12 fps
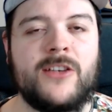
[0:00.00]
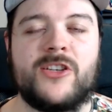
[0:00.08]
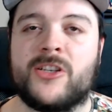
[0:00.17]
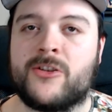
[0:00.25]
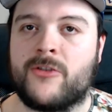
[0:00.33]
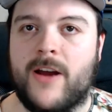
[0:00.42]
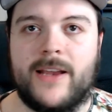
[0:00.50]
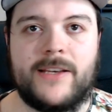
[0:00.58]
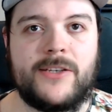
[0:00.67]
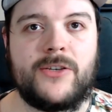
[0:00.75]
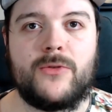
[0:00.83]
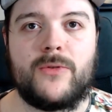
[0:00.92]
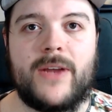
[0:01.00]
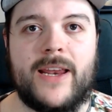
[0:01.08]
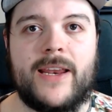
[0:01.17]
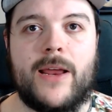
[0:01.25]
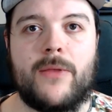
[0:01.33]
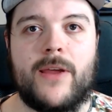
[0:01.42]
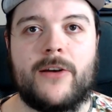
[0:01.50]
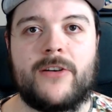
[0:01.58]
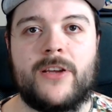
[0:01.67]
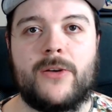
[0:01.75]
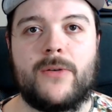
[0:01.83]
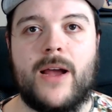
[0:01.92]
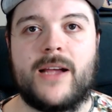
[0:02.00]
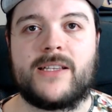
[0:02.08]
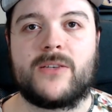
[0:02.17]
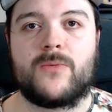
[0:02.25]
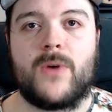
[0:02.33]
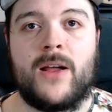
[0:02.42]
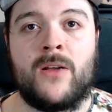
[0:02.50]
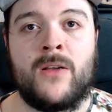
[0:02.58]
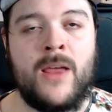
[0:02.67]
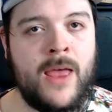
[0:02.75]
just trying to get it out there to you guys as well.